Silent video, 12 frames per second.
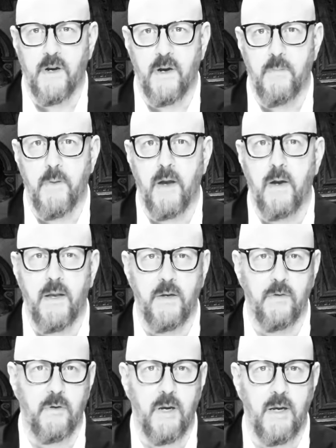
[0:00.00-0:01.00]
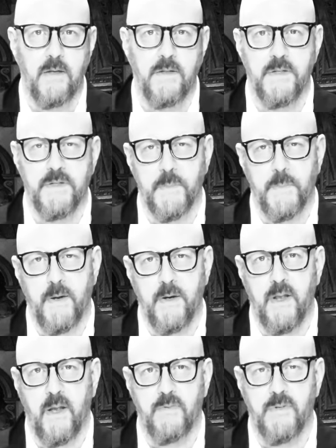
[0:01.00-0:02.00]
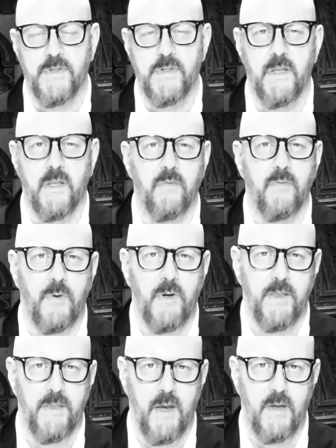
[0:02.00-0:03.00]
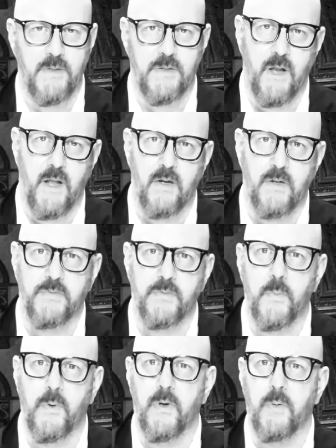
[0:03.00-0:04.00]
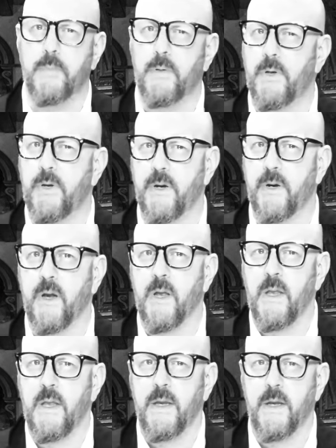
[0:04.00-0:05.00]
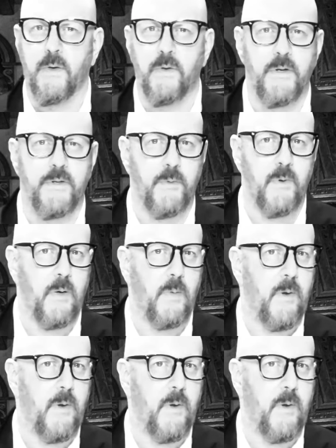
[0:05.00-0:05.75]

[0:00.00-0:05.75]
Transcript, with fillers: Marion Crane has disappeared after stealing $40,000 from her employer in order to run away